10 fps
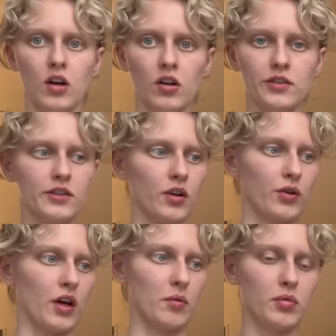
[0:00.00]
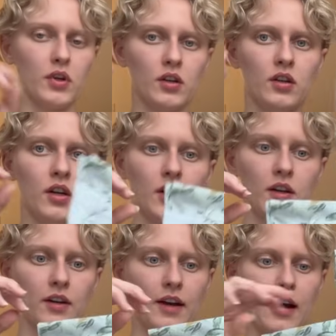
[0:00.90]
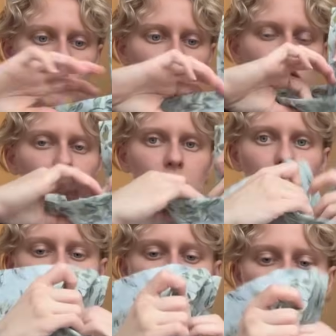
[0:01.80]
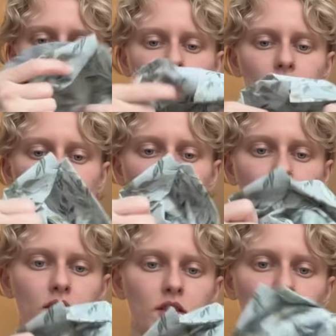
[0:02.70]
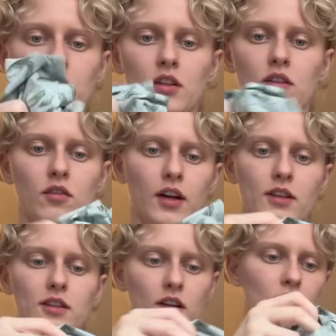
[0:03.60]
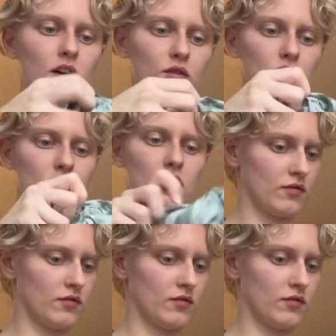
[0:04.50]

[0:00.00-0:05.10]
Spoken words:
All sewed up. Now we turn it right side out.